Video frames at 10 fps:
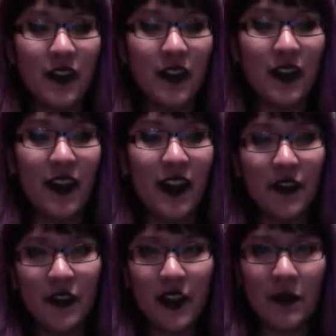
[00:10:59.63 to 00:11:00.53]

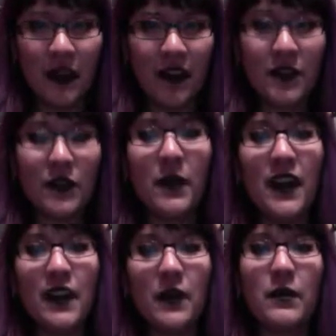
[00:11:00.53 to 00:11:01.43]
heavy monster
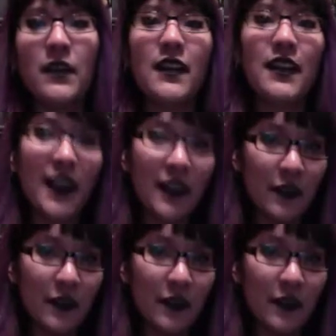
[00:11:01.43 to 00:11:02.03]
makeup. That is